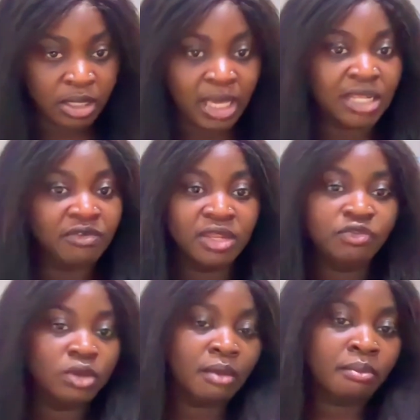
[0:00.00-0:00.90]
And even if
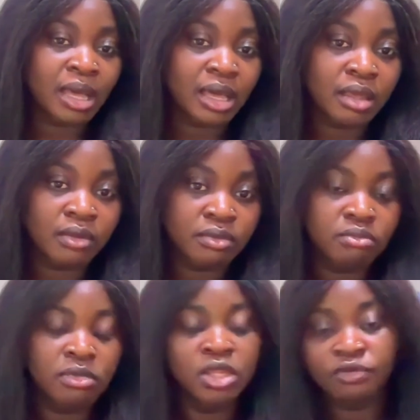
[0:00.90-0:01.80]
you come back
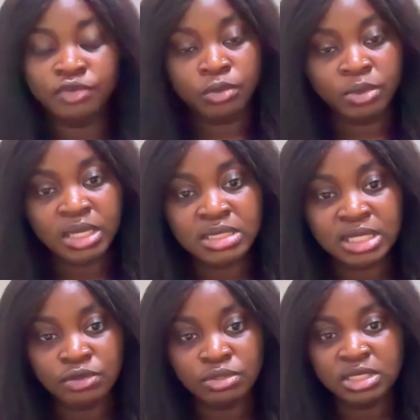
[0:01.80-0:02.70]
in a few weeks
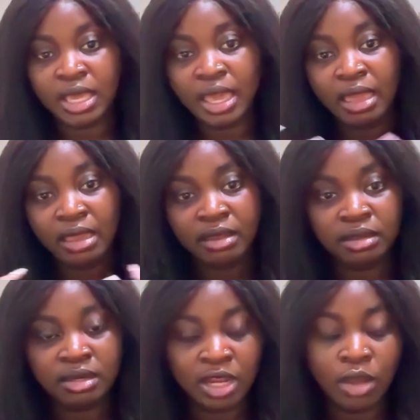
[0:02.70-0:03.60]
and you say, hey,
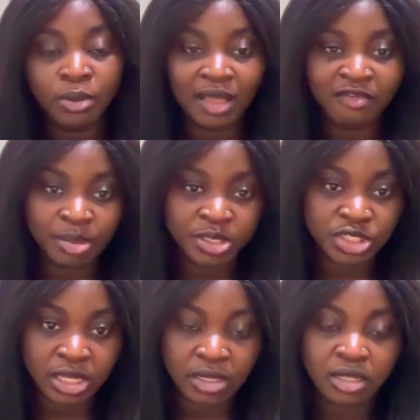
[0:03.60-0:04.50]
now we have
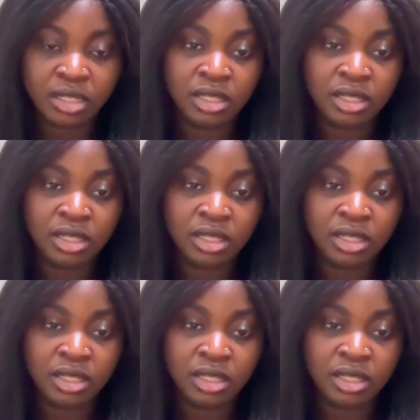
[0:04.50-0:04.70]
budget,